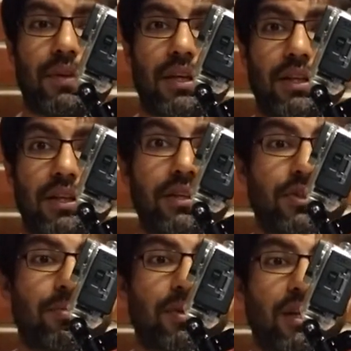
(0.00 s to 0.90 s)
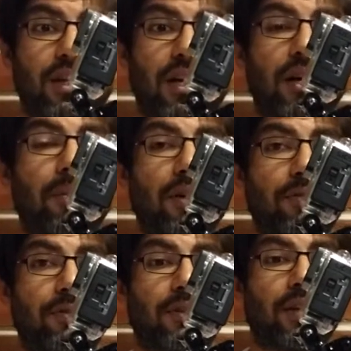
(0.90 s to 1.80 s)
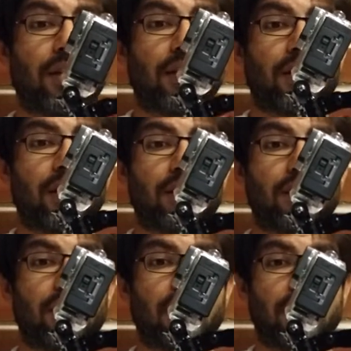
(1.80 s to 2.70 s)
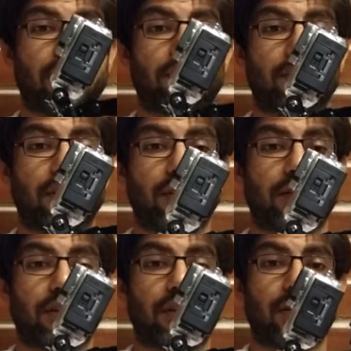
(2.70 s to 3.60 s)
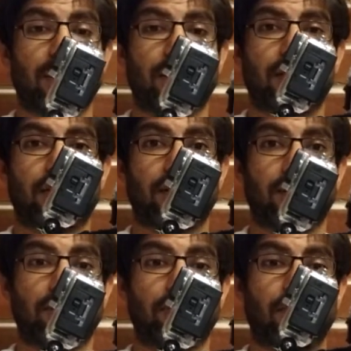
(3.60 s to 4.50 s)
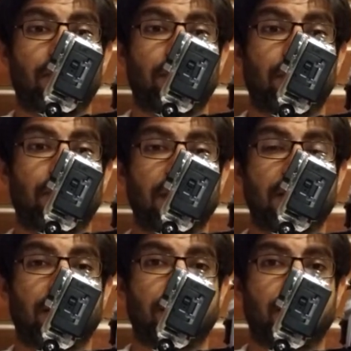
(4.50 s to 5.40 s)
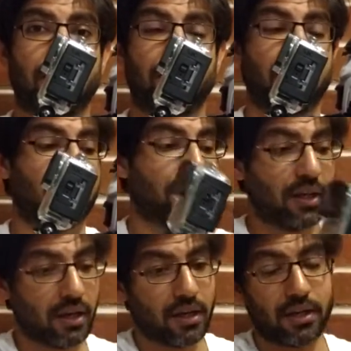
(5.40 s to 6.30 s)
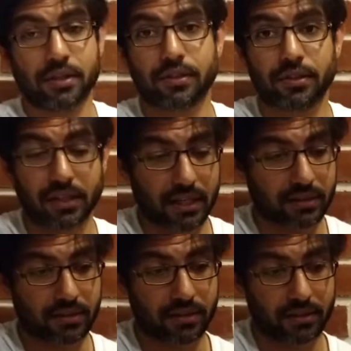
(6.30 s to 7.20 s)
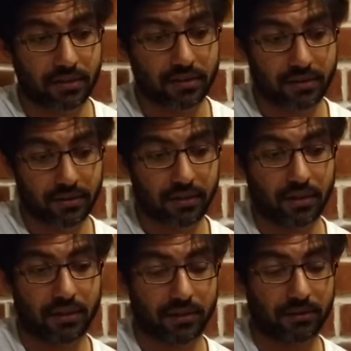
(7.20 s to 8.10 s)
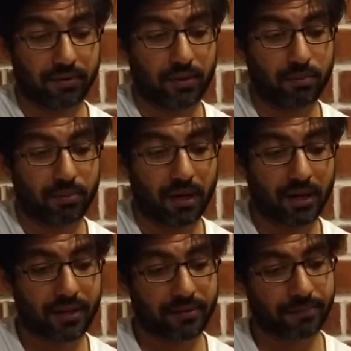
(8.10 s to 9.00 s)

It needs to be above the line of the bottom, the baseline of the helmet. So that said, when you buy